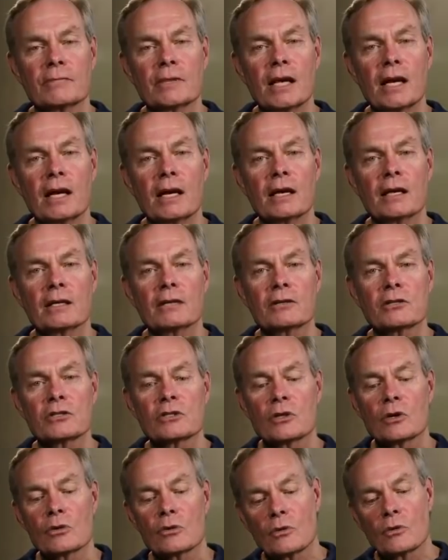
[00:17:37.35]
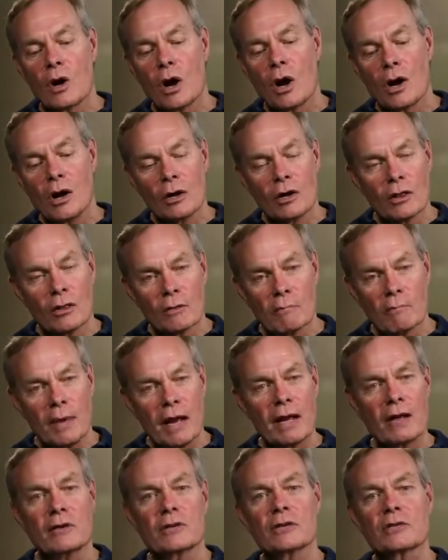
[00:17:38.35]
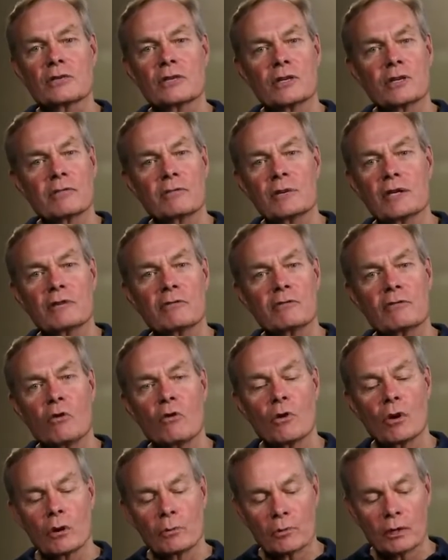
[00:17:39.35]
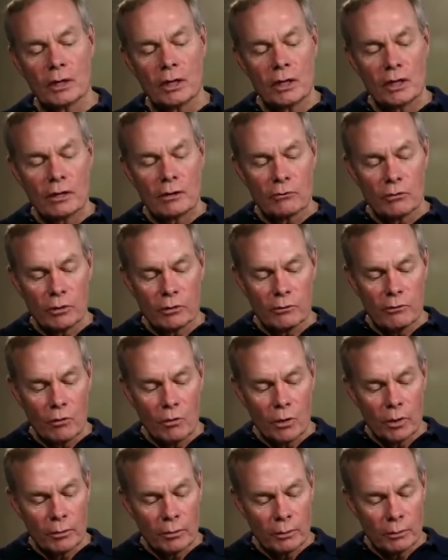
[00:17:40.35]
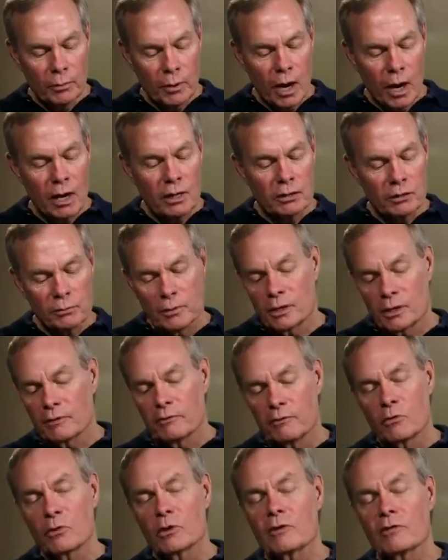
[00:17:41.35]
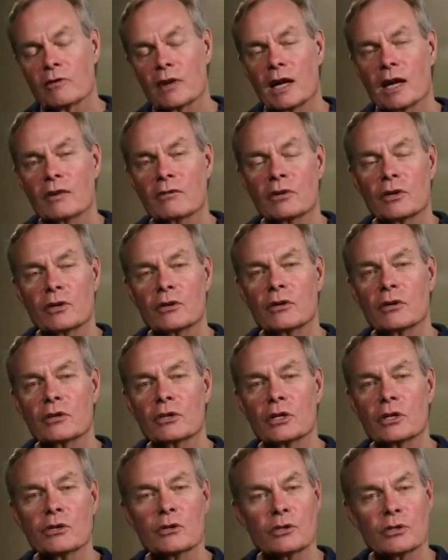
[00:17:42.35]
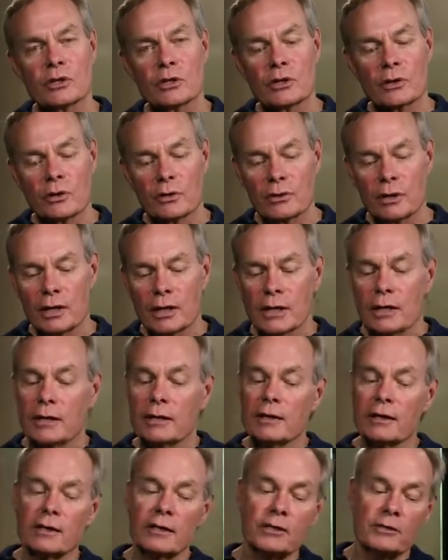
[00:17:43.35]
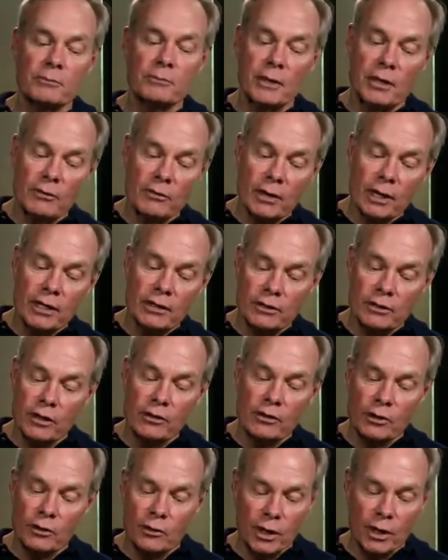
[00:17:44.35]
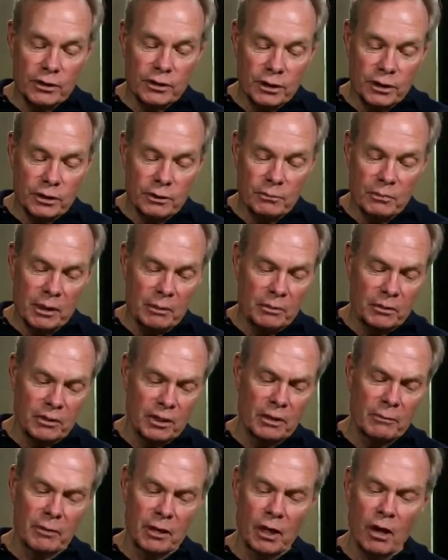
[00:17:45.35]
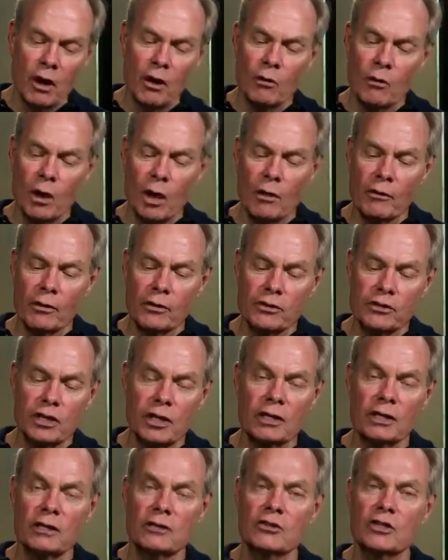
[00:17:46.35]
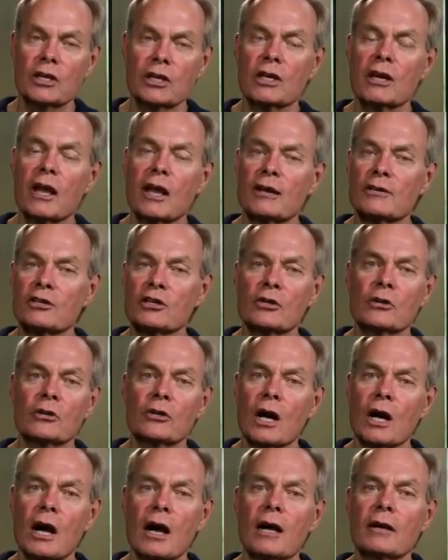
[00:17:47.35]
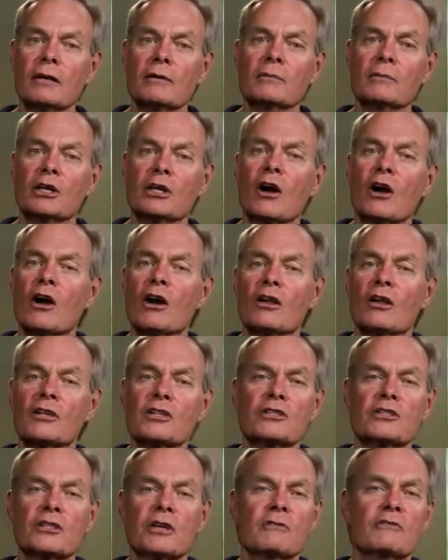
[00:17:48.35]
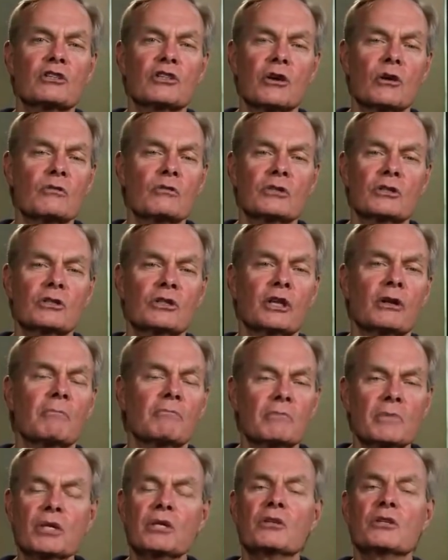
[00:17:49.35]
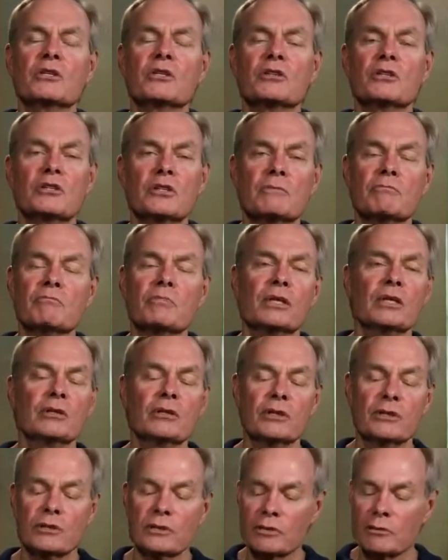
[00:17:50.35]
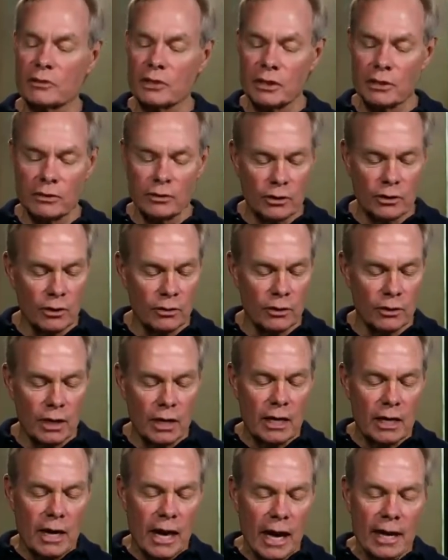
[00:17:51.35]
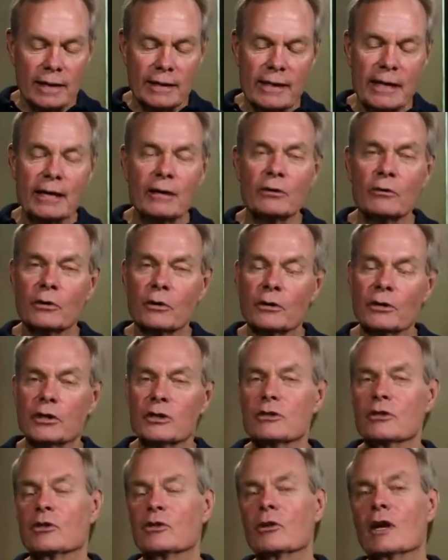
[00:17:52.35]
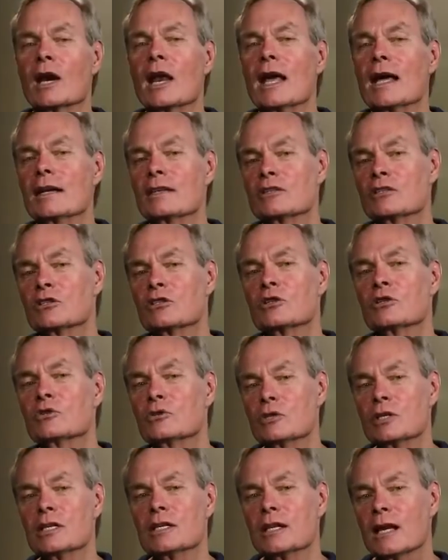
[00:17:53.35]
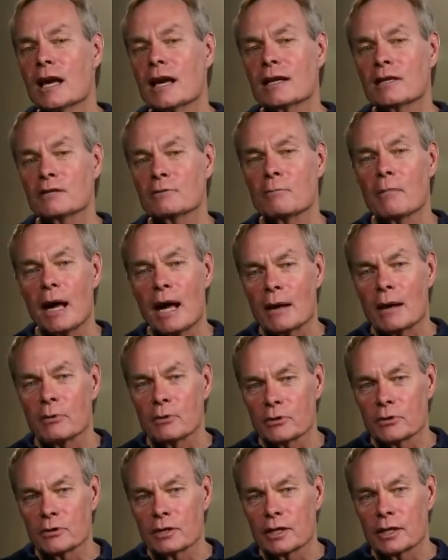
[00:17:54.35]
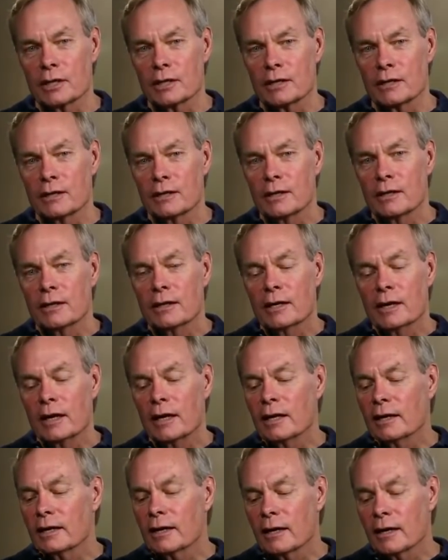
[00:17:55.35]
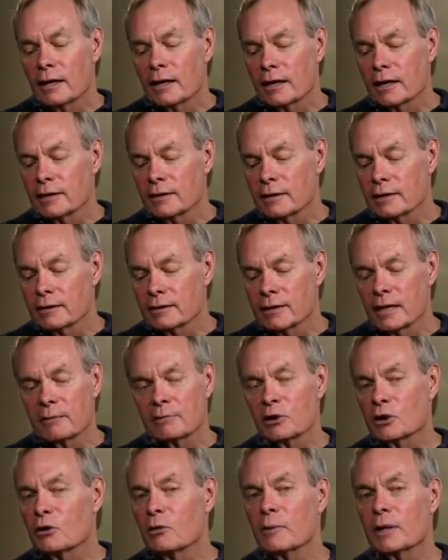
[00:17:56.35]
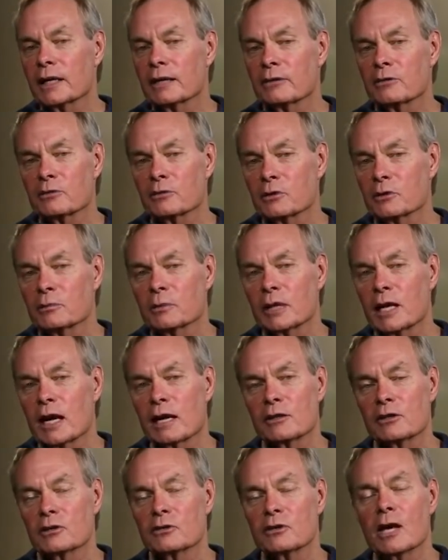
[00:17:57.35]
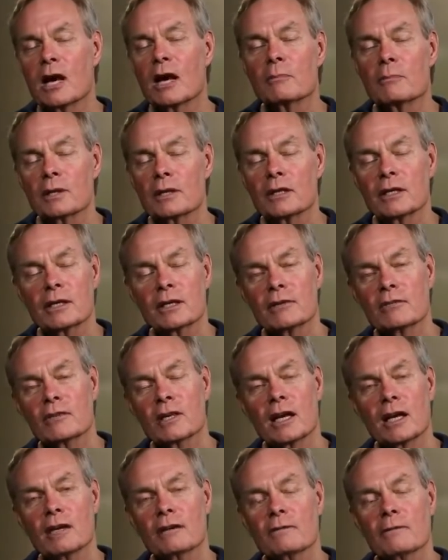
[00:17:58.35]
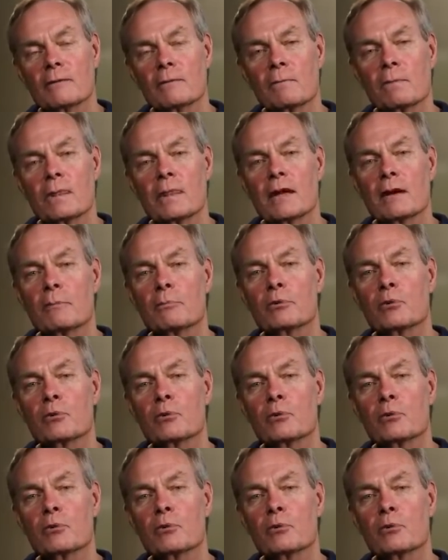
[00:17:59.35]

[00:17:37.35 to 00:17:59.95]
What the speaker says: And so all of the mountains that have been formed were formed approximately 4,500 years ago. Now, this may raise other questions, and people say, but all the geological column and all of this stuff shows that they're millions and billions of years old. I dealt with this on last Tuesday night's Bible study, and I hadn't got time to go back through it, but I do not believe that. They're